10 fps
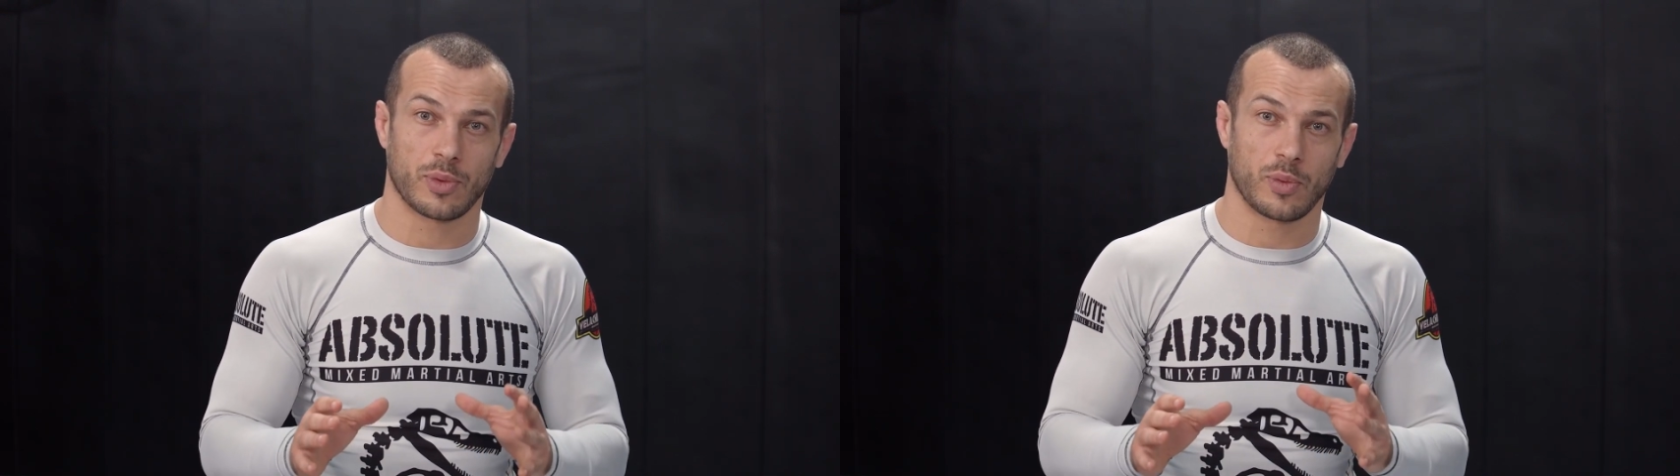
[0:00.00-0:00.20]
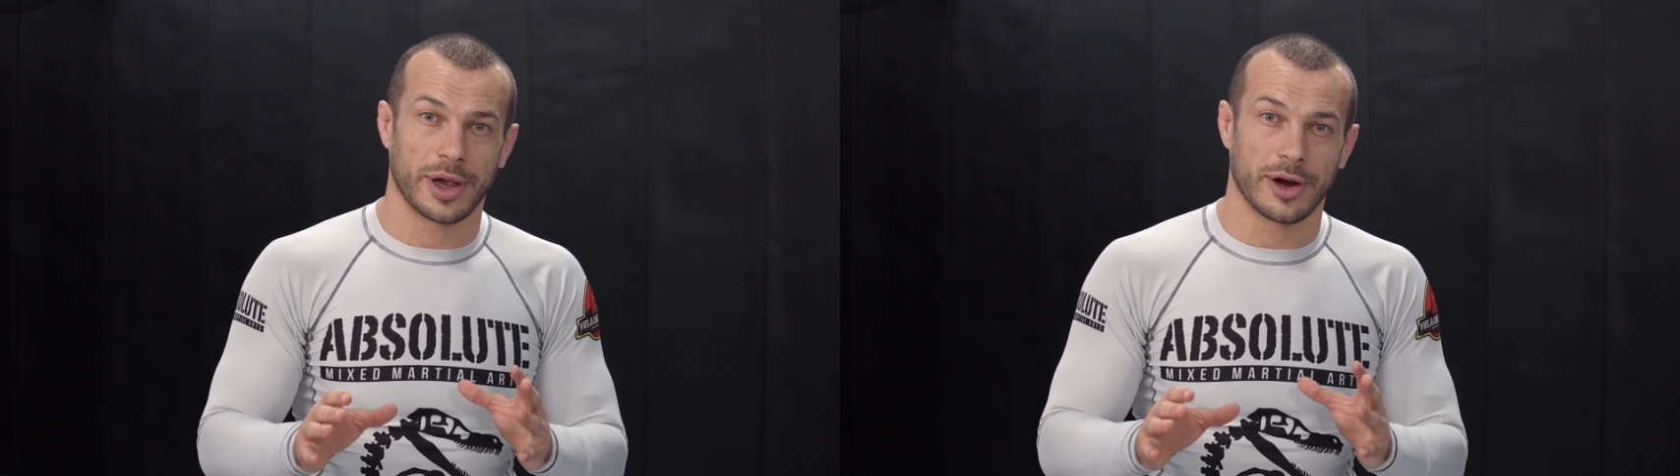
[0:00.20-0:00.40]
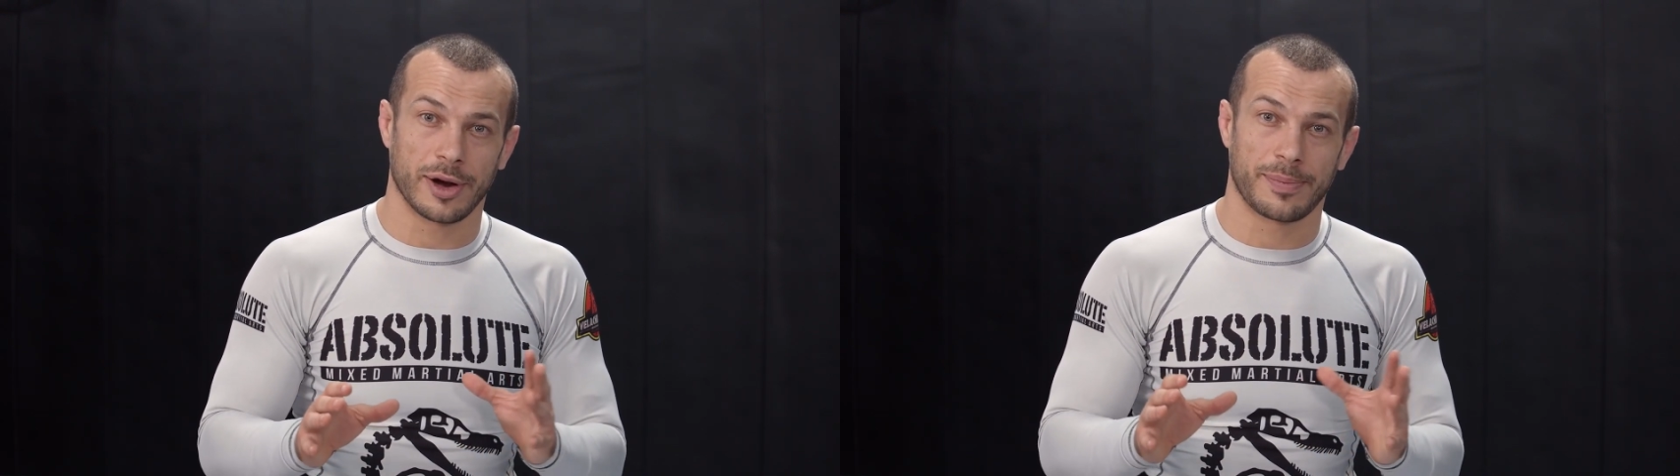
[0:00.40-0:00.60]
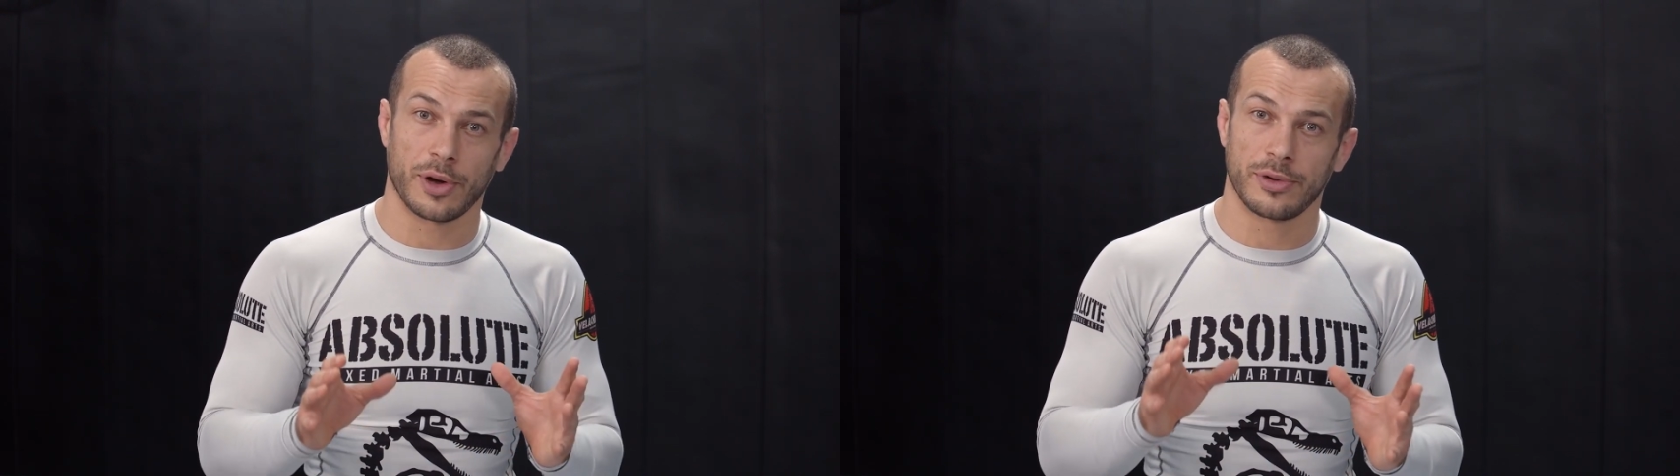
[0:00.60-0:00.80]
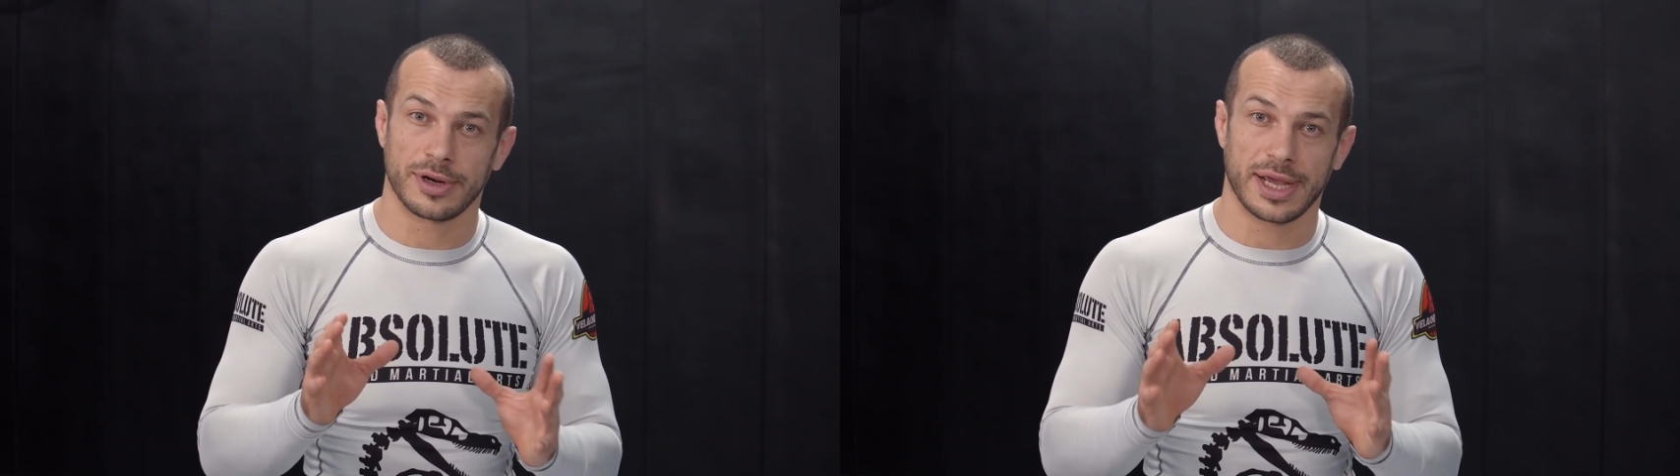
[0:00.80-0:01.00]
where our
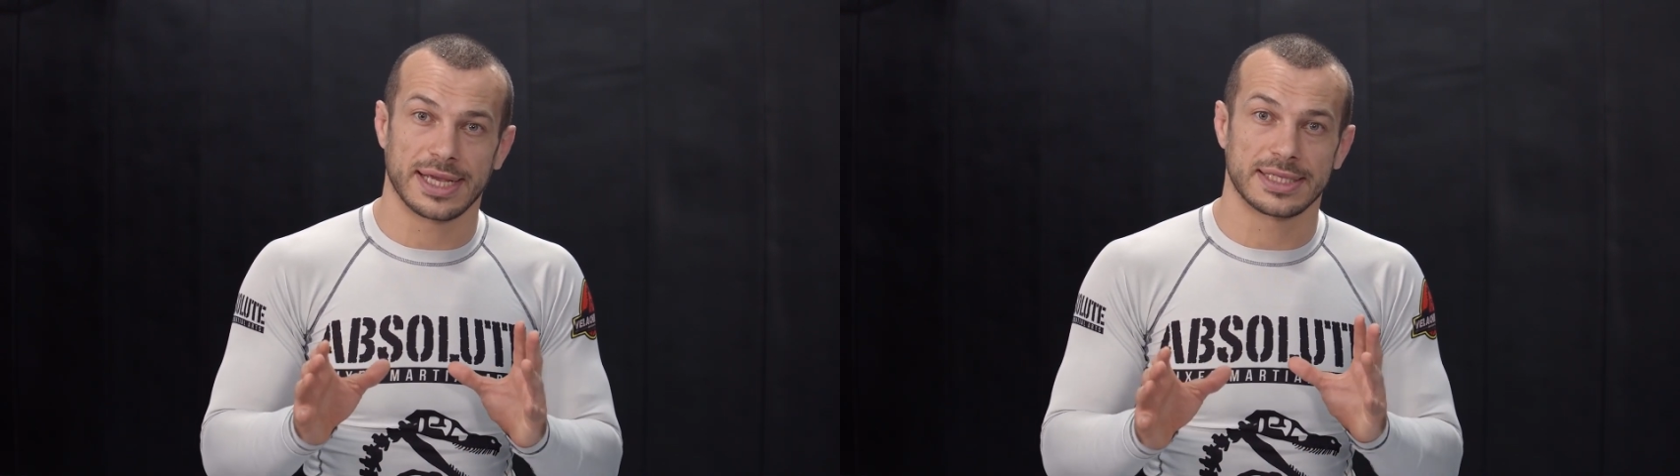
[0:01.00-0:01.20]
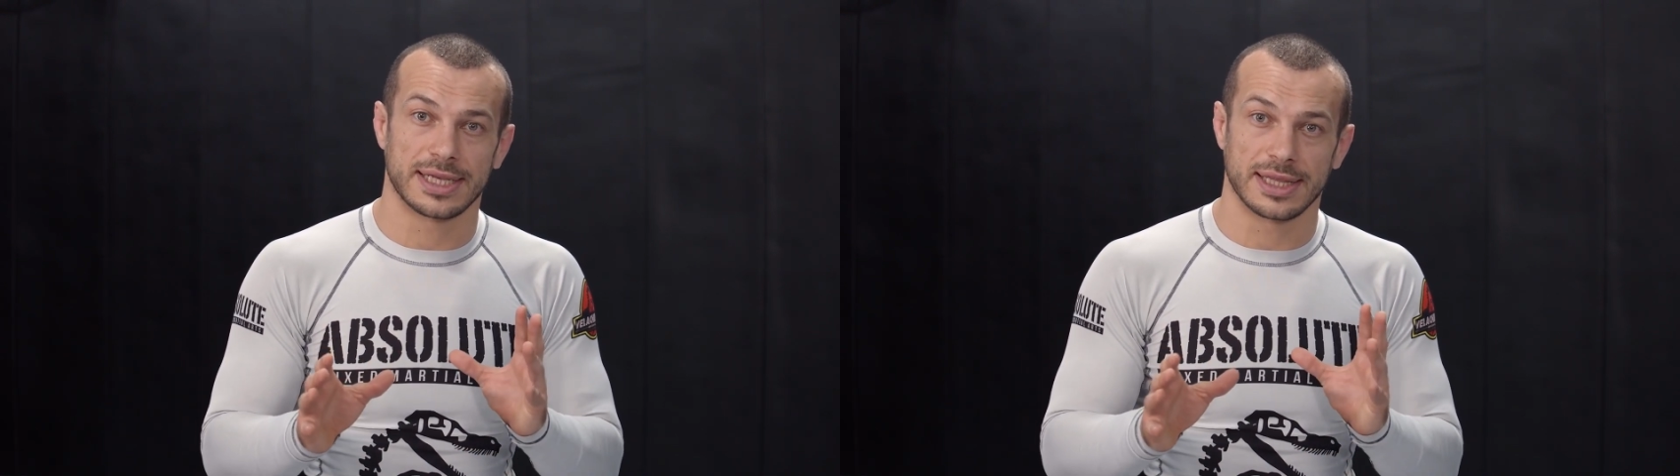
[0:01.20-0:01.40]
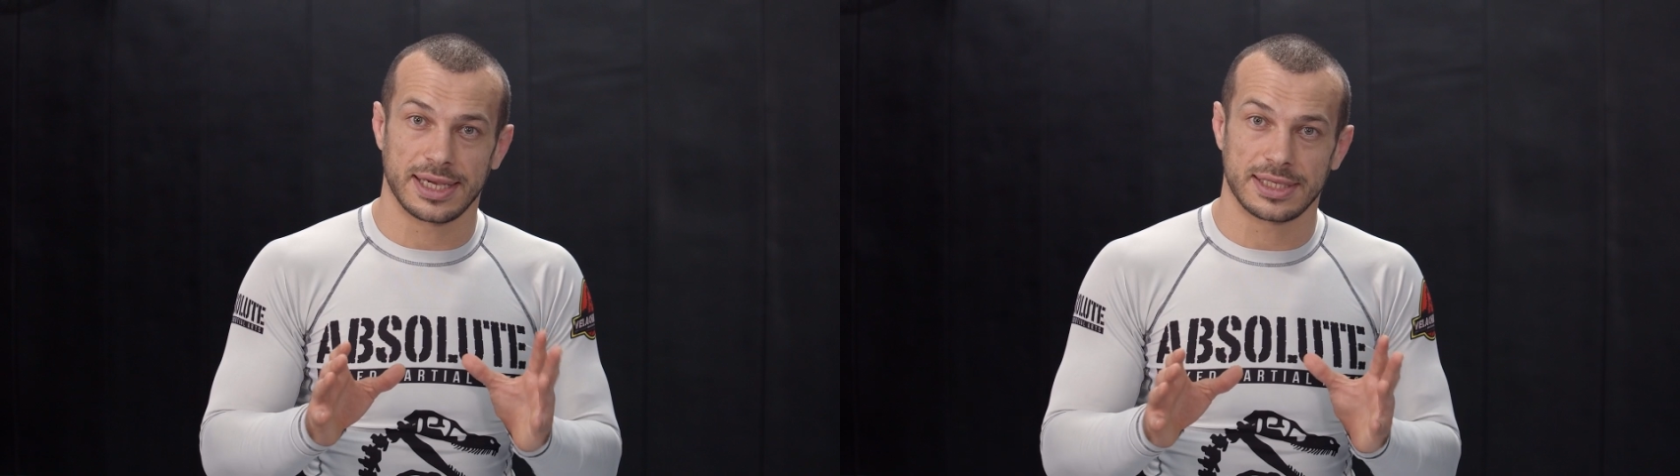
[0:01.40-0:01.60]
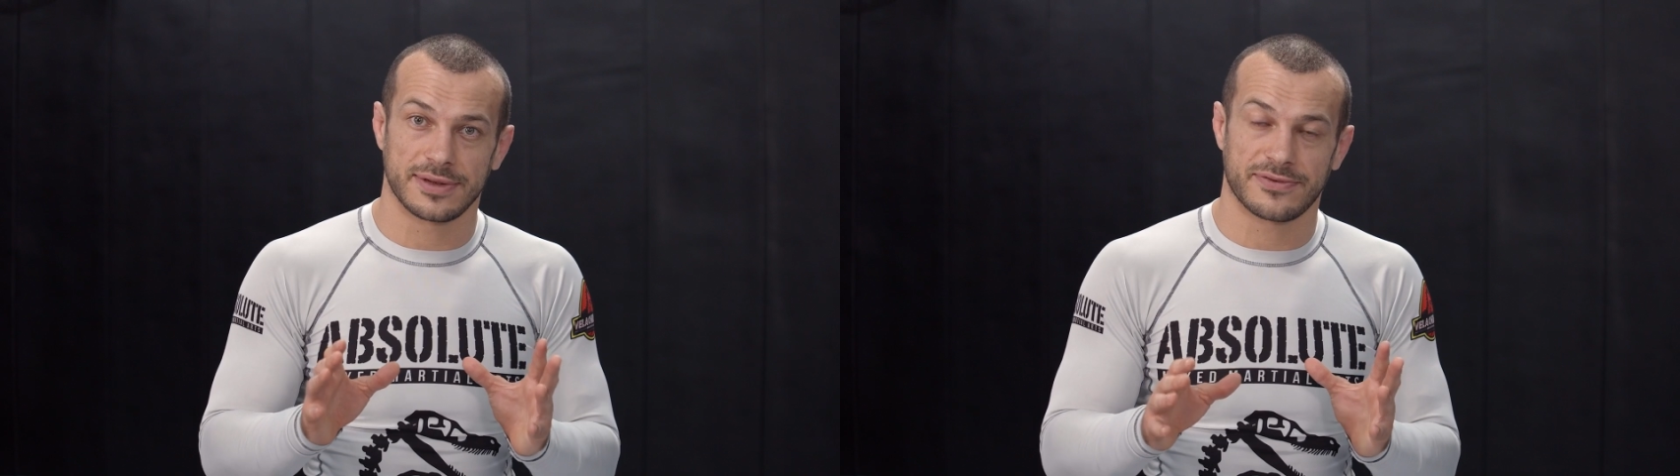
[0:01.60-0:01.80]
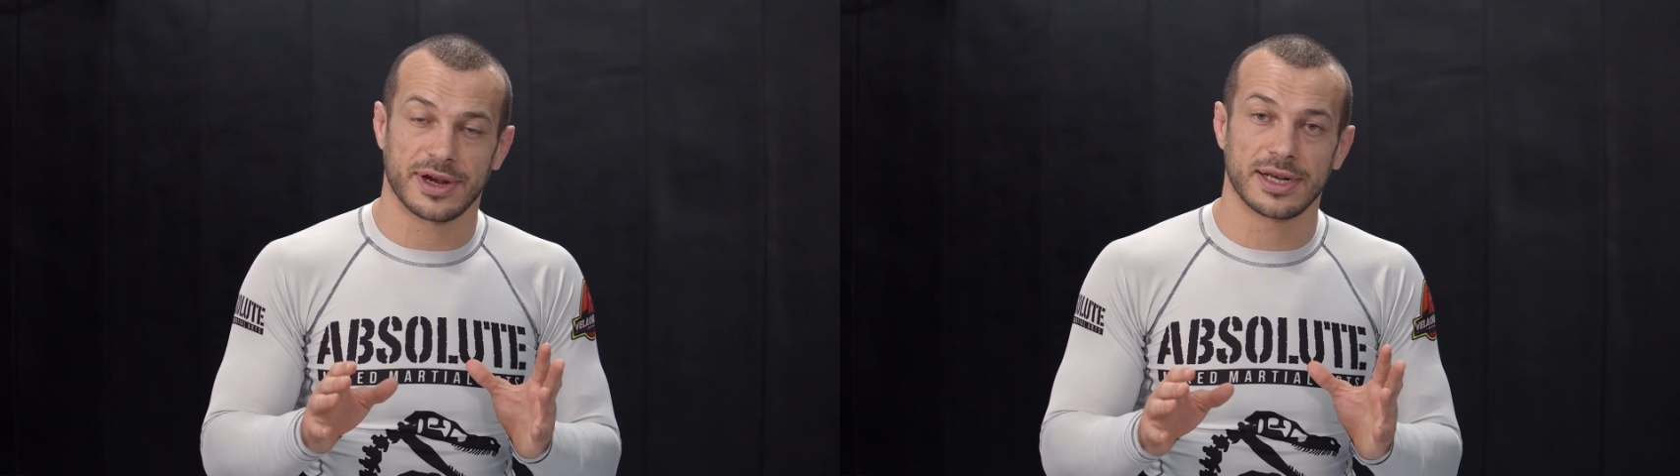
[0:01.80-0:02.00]
opponent has their legs in
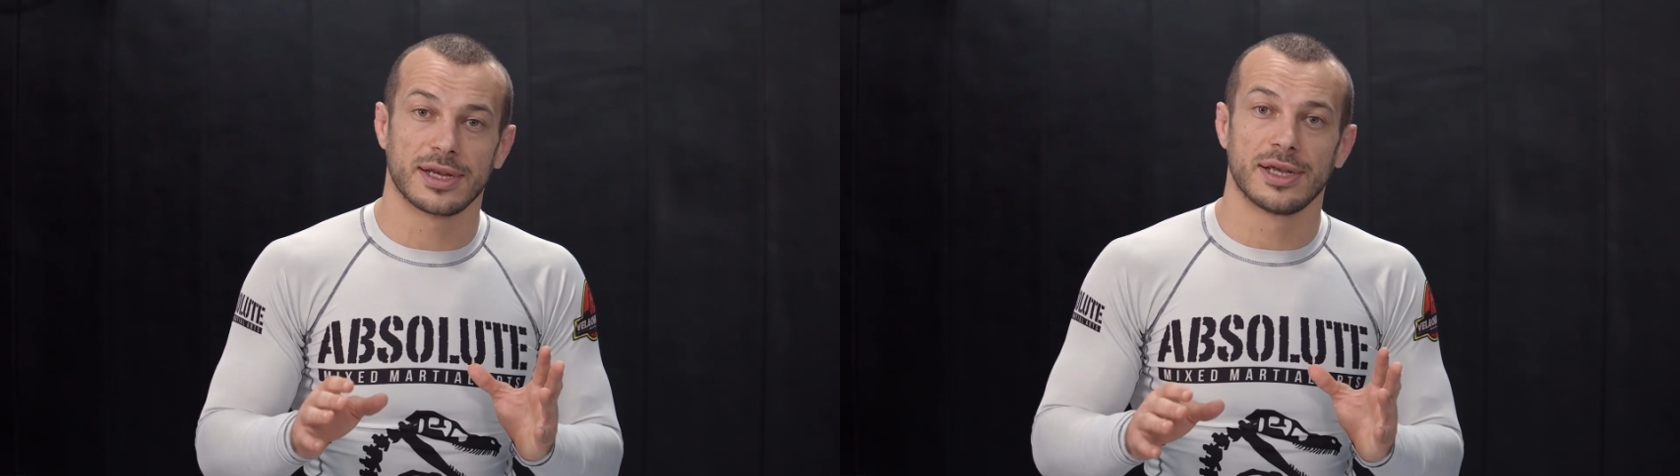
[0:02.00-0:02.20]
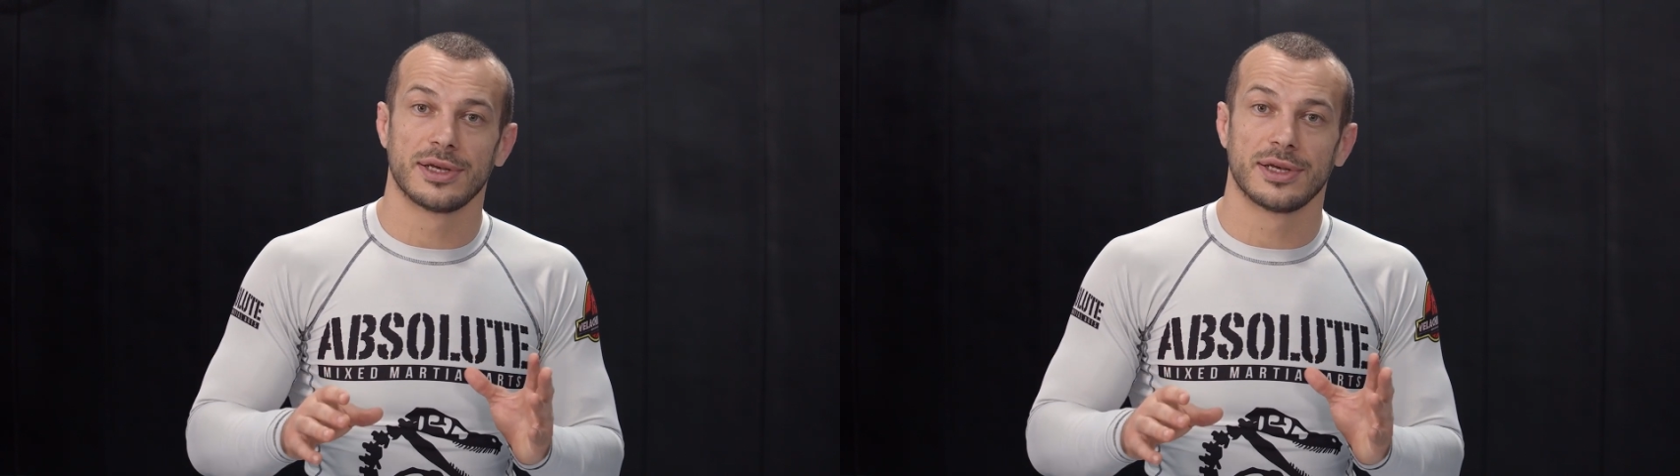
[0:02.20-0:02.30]
front,